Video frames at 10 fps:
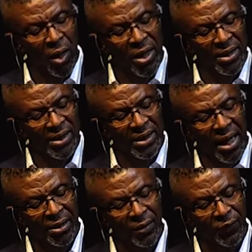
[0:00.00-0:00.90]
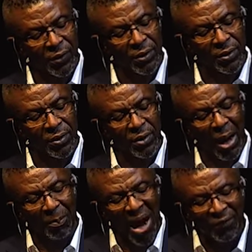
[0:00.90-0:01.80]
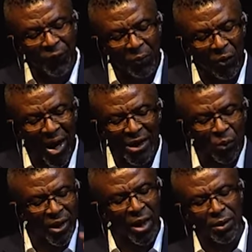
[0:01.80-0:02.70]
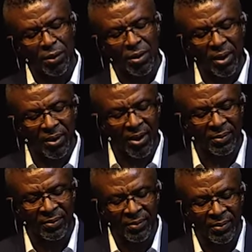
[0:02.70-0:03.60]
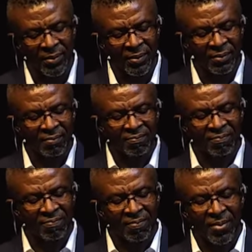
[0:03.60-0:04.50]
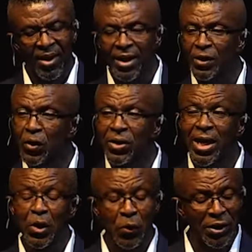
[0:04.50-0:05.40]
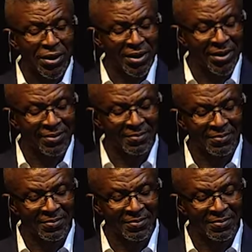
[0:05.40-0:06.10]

what he desires of you to do. So apart from Christ, we can do nothing. He's only a Christian.